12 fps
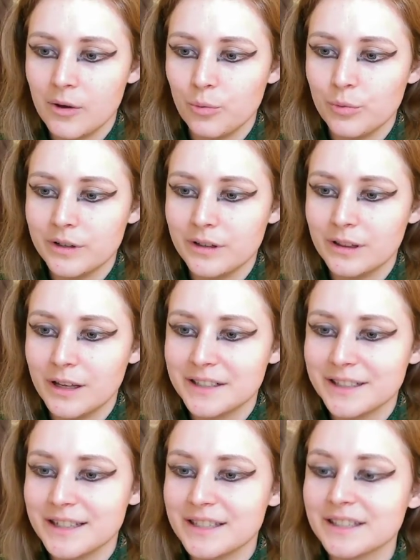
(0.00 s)
where Eliza
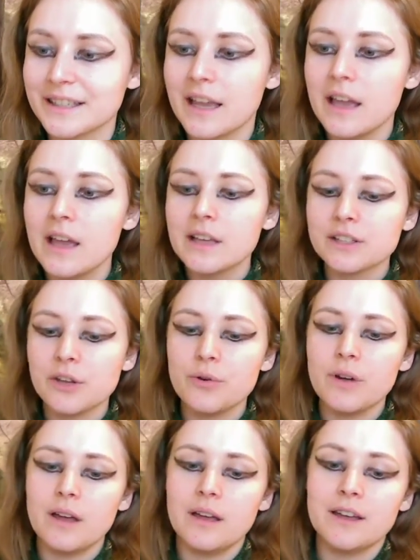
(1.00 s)
is.
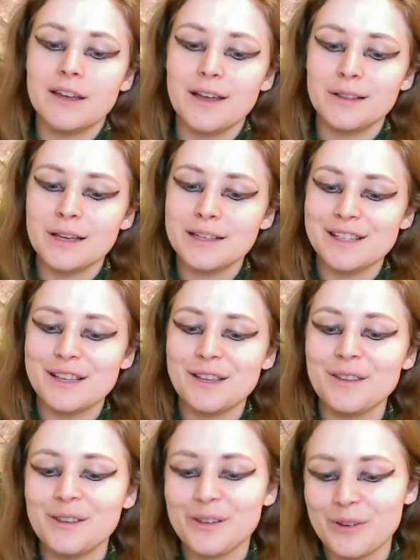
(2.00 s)
So Eliza
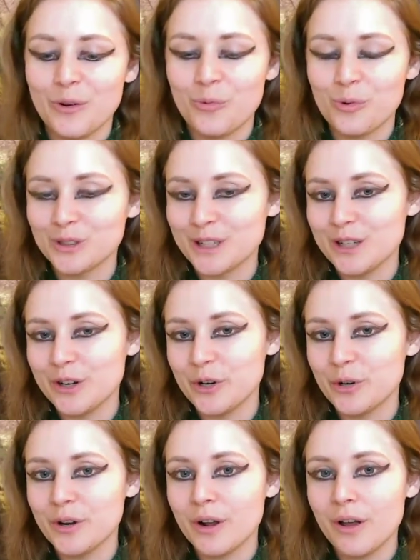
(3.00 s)
wanted
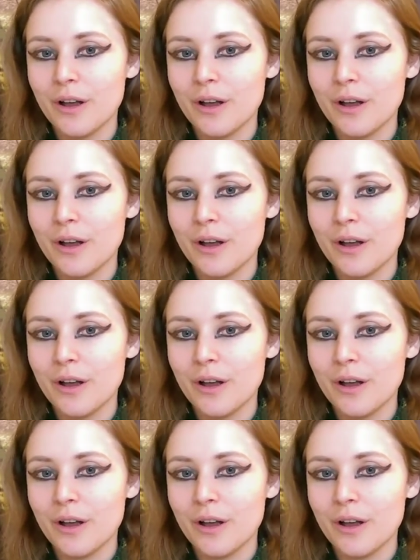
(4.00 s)
her,